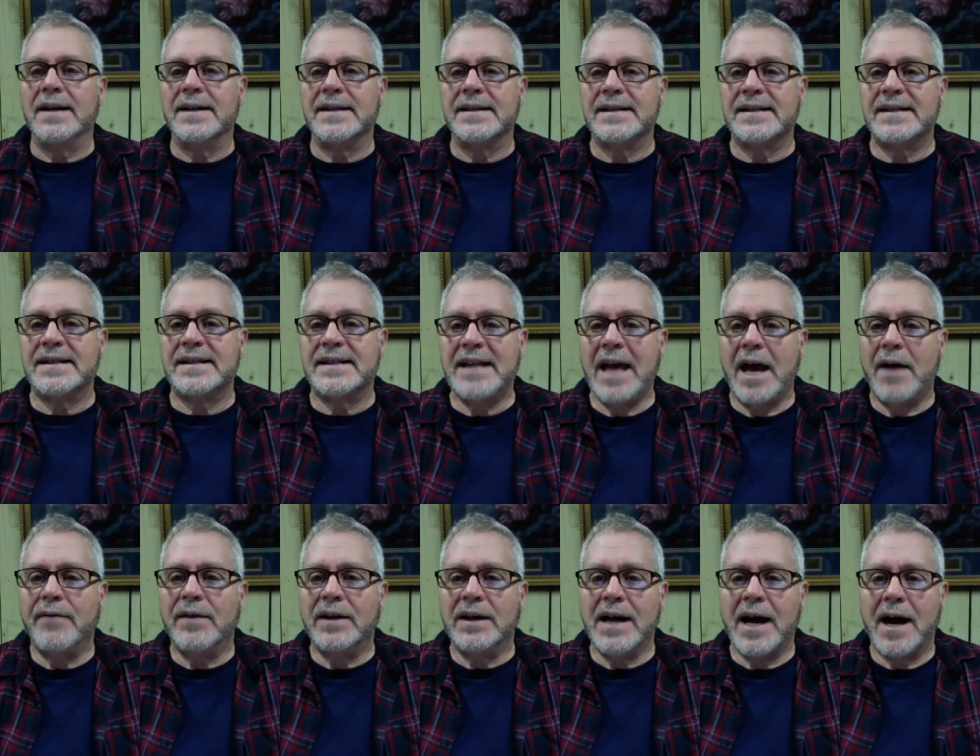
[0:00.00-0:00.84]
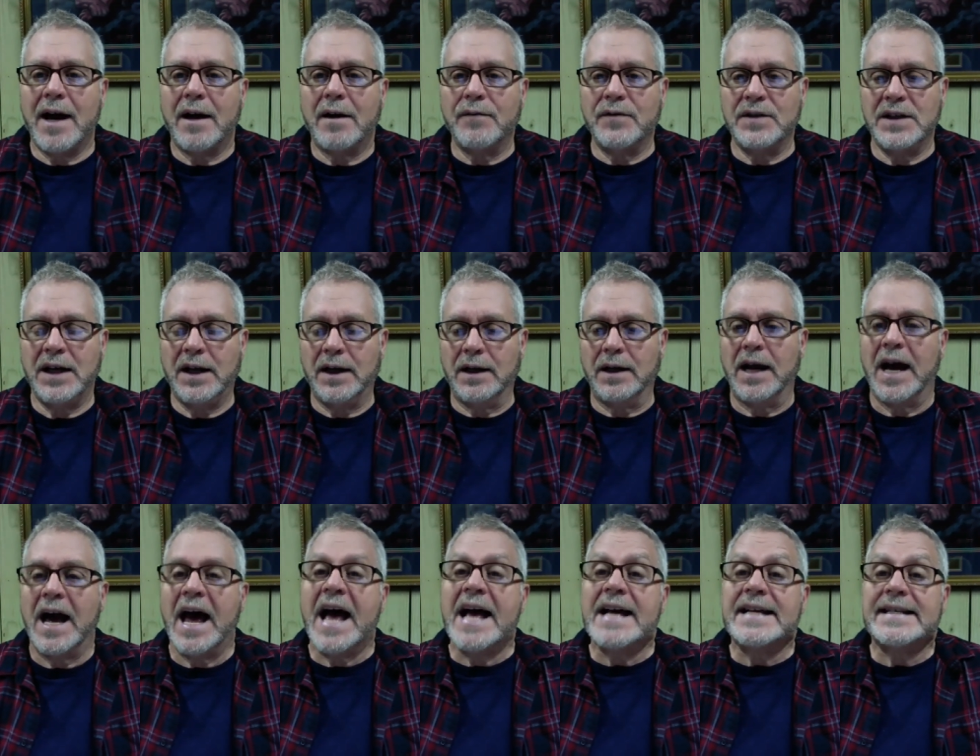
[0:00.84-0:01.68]
7 out of 10,
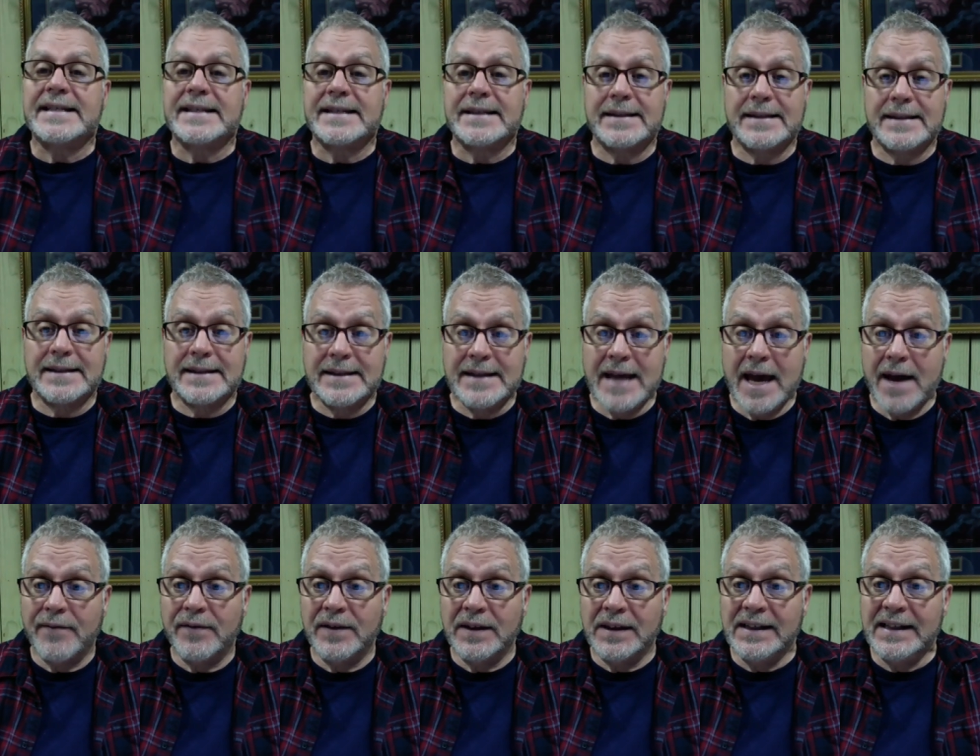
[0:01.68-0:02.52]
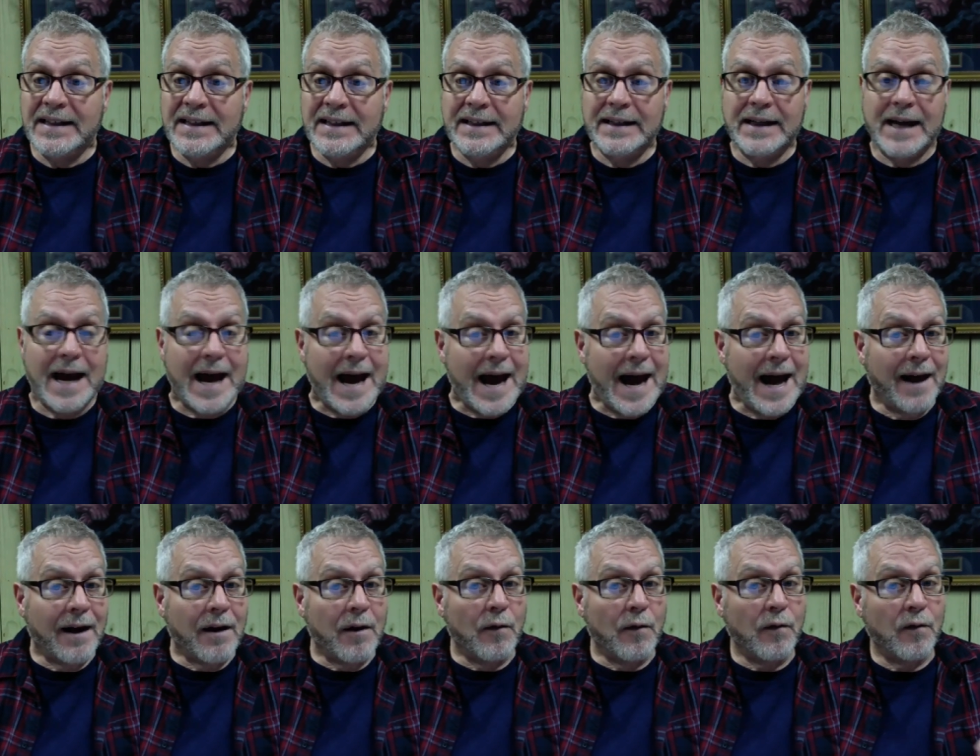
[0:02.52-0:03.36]
70
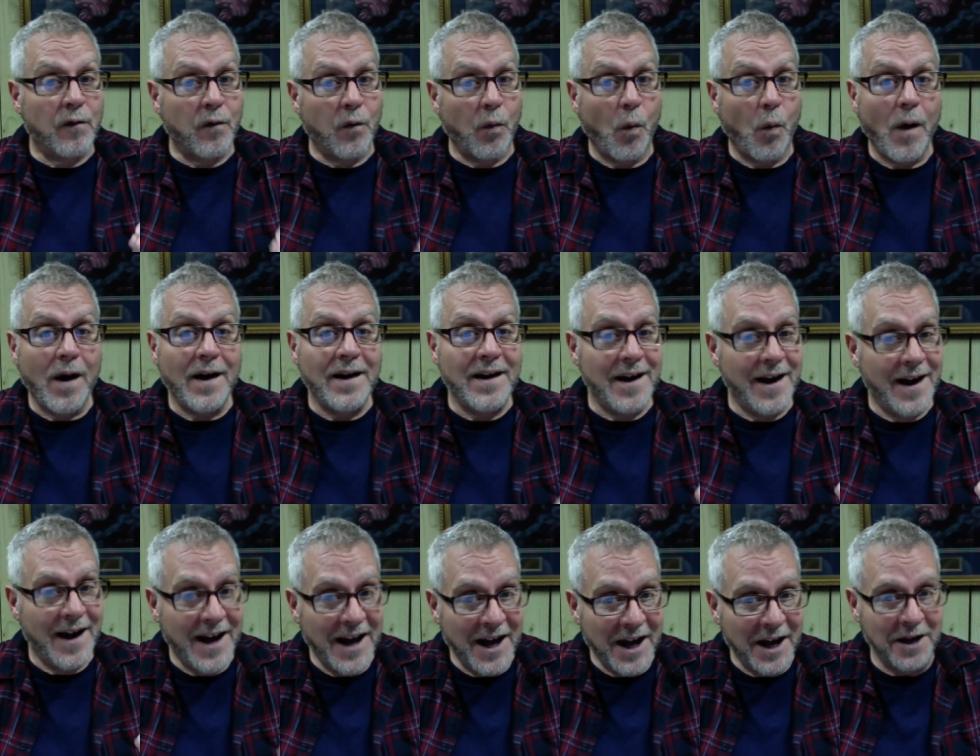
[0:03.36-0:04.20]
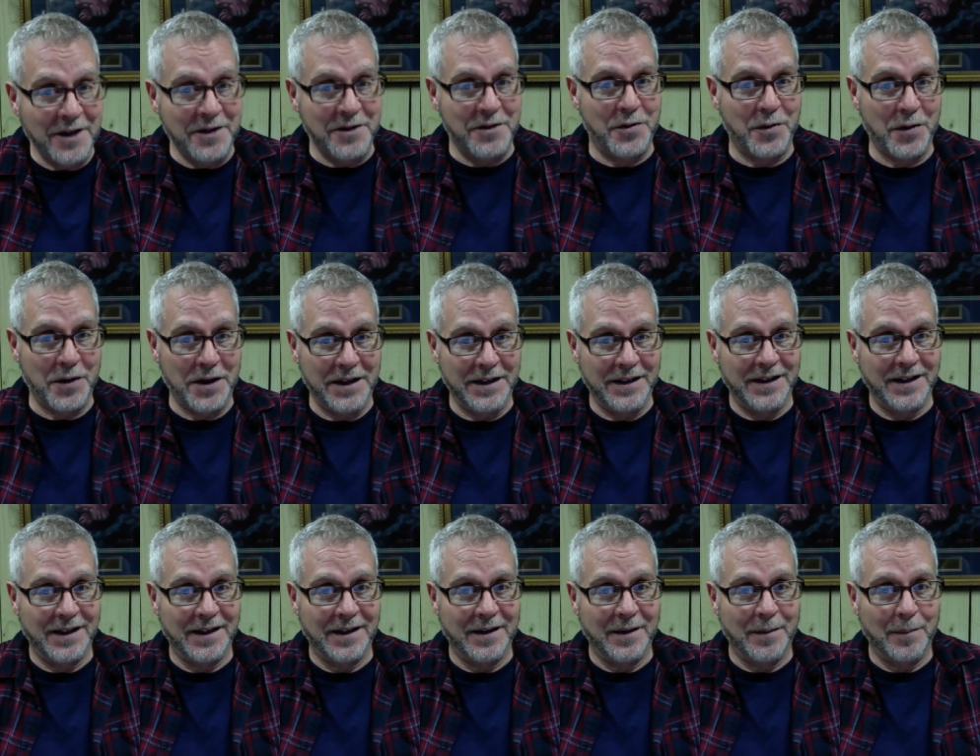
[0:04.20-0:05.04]
out of 100
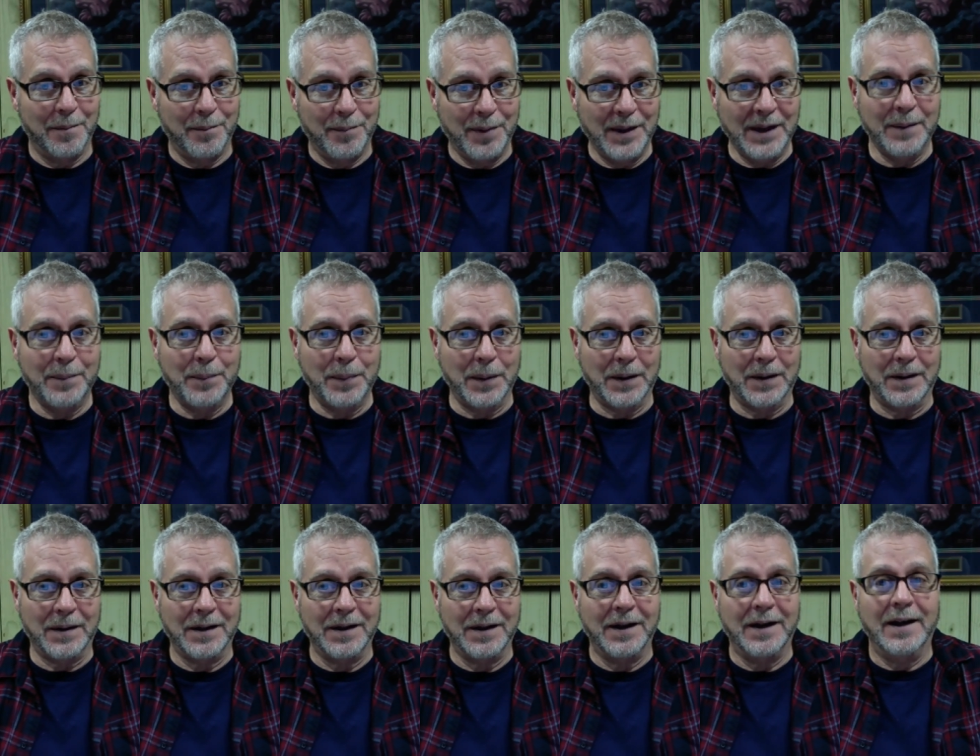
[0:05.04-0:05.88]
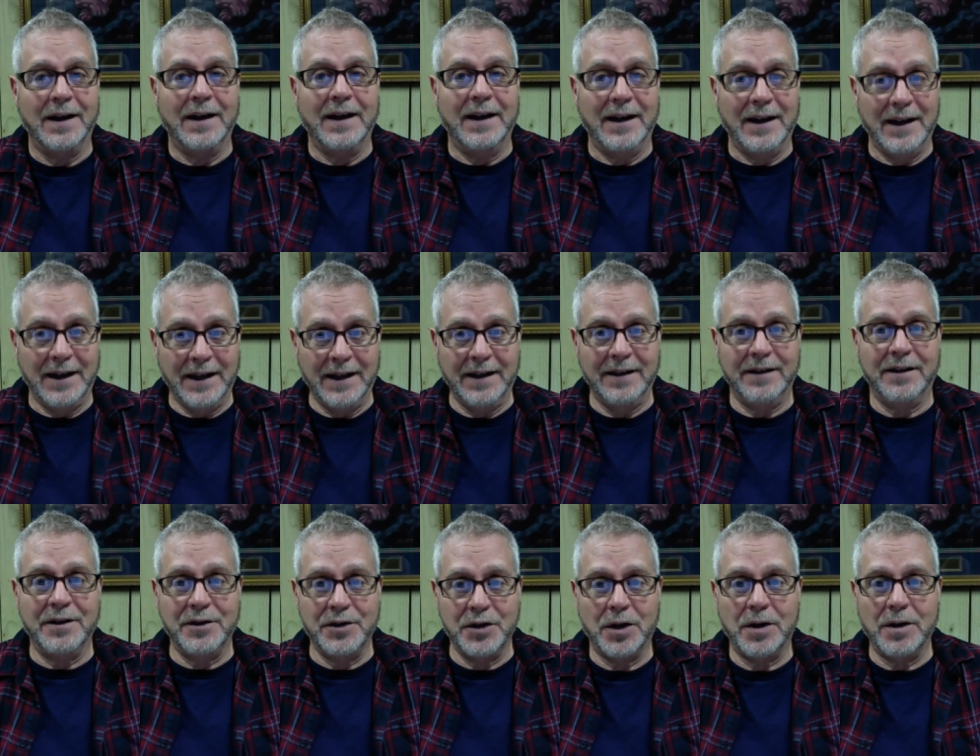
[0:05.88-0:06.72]
people in
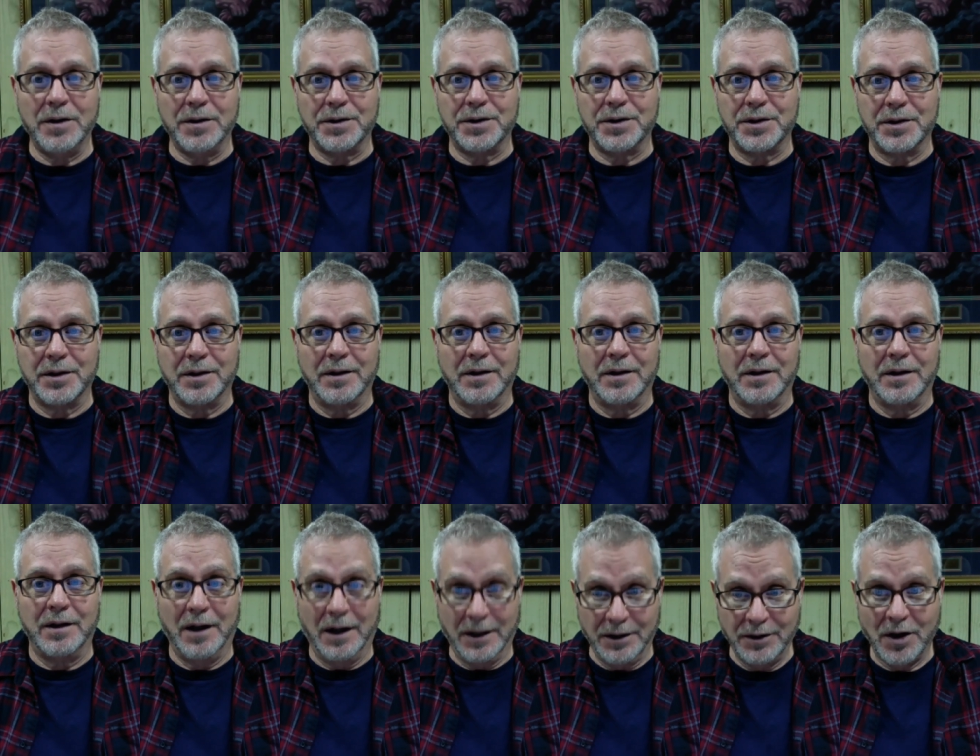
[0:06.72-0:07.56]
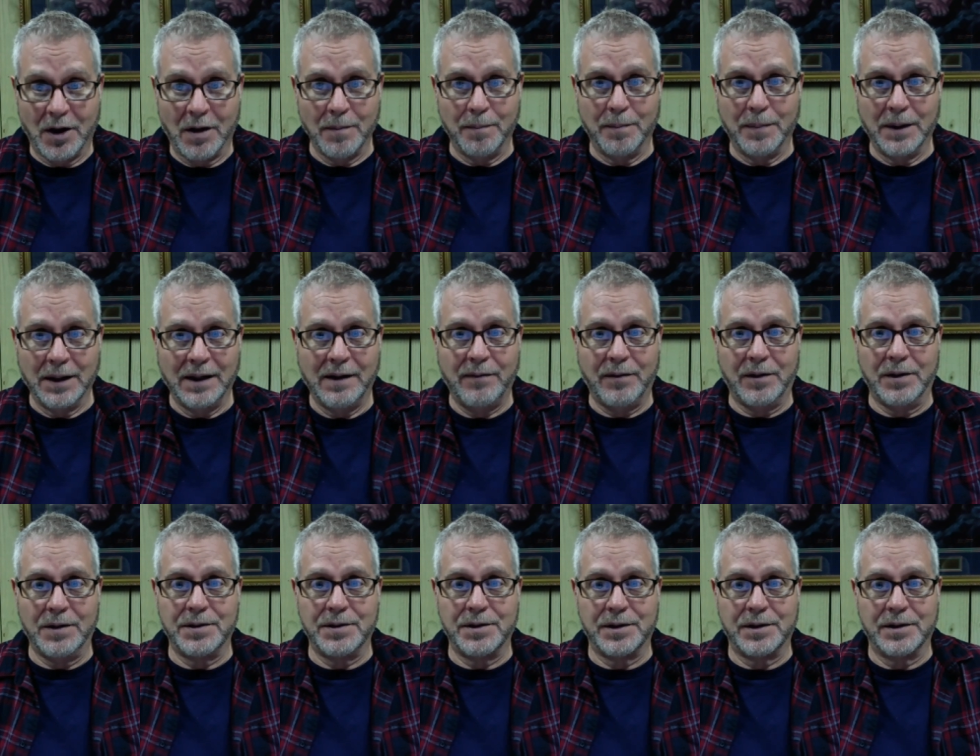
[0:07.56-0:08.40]
the church, adult
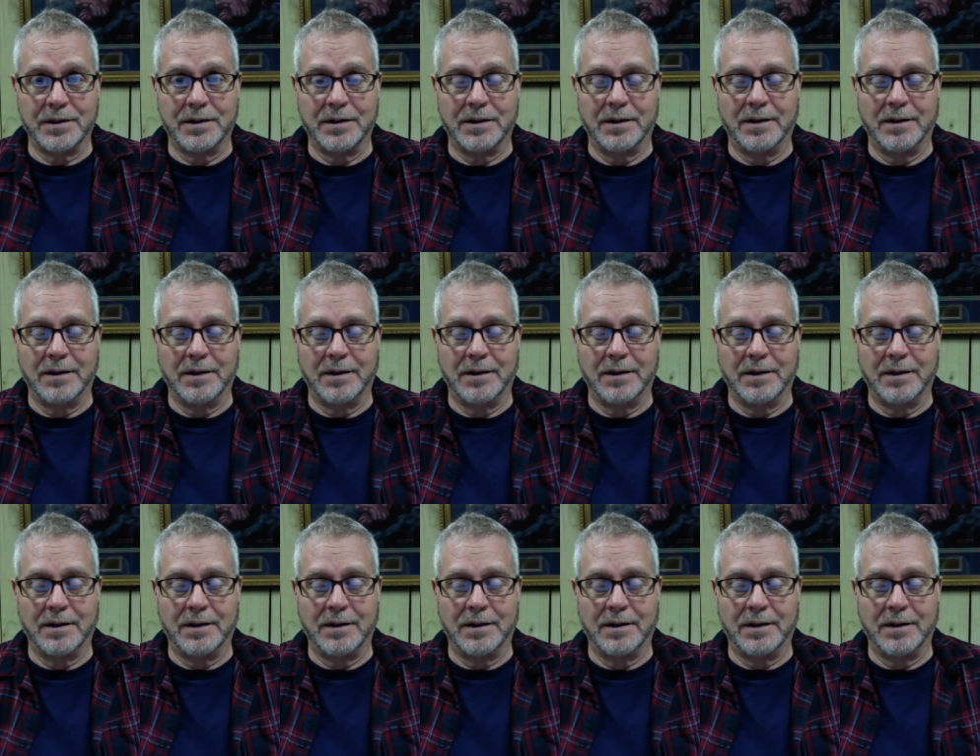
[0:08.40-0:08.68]
believers,